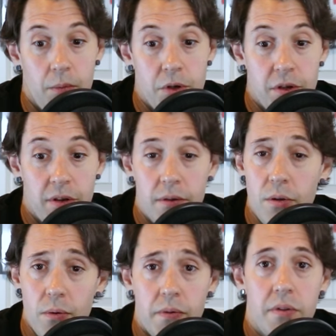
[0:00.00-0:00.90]
which is
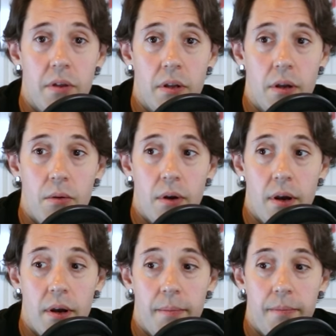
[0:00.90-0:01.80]
news. You
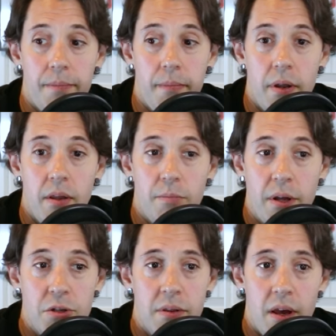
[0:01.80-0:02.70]
know, he's
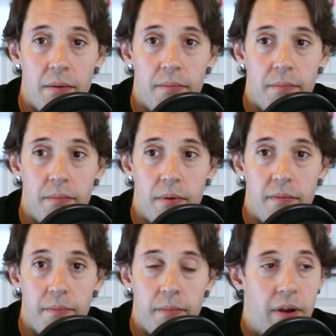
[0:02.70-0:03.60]
mentioned that
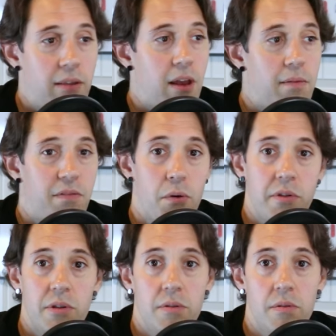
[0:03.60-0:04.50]
he's had folks,